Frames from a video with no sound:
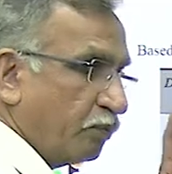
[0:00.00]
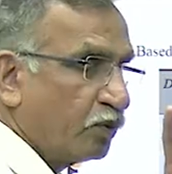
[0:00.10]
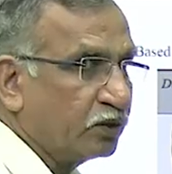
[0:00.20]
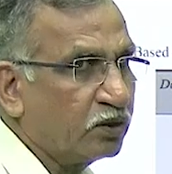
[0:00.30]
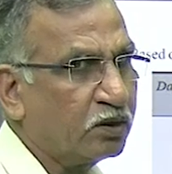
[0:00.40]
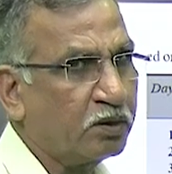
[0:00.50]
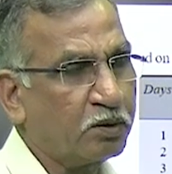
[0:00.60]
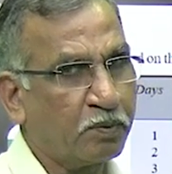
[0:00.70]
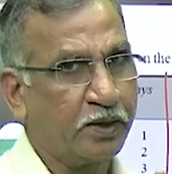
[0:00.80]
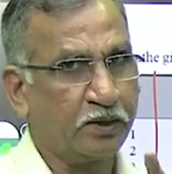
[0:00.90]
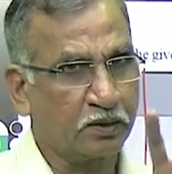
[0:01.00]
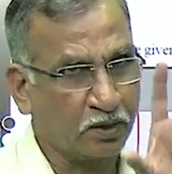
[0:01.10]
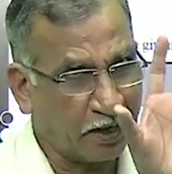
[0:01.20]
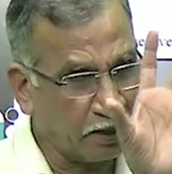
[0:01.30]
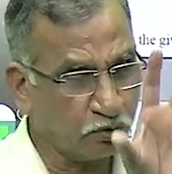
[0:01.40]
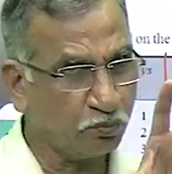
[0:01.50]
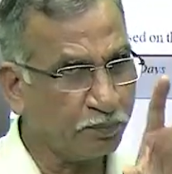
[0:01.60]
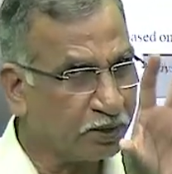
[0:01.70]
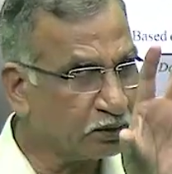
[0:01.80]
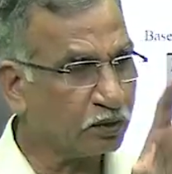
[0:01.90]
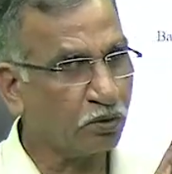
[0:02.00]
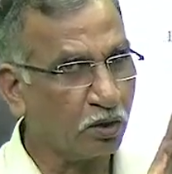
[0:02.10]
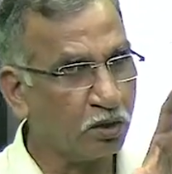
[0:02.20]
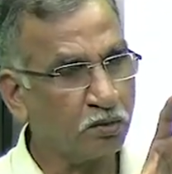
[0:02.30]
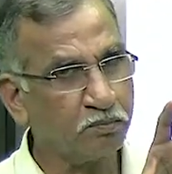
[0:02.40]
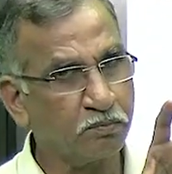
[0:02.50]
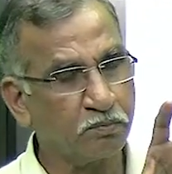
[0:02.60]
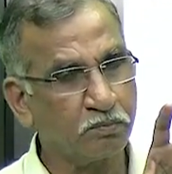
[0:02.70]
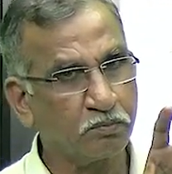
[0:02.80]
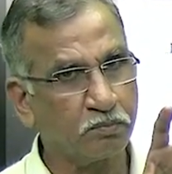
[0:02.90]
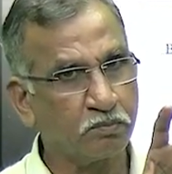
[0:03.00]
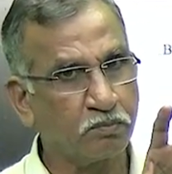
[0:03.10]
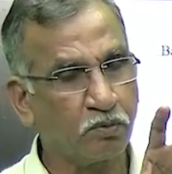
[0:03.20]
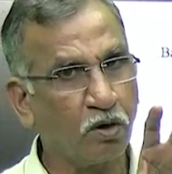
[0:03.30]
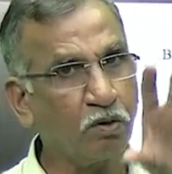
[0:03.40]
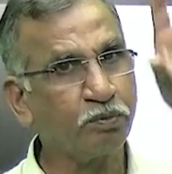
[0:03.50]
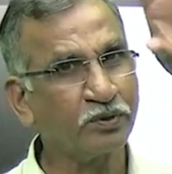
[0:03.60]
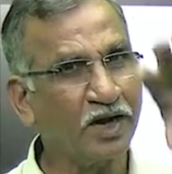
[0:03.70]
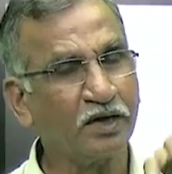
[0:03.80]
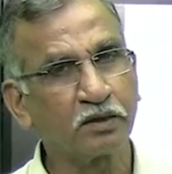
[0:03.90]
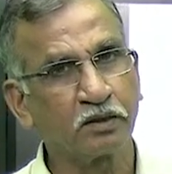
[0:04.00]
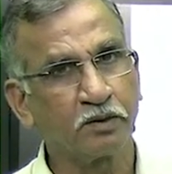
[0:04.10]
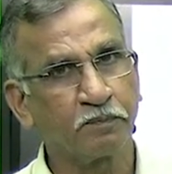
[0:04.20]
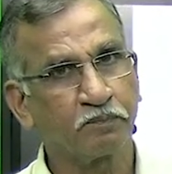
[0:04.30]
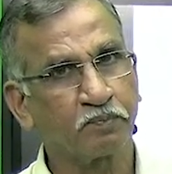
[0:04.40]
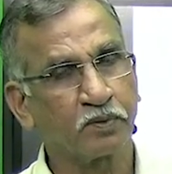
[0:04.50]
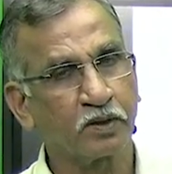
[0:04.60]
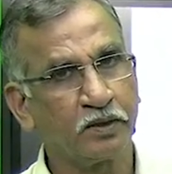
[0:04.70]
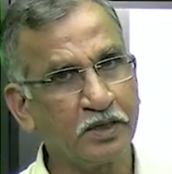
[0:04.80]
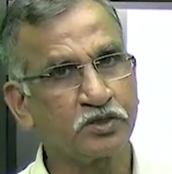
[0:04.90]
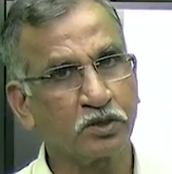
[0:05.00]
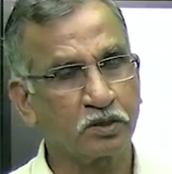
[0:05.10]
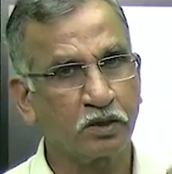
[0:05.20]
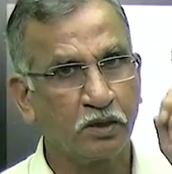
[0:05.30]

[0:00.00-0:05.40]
one thing in mind, try to make the column of that nature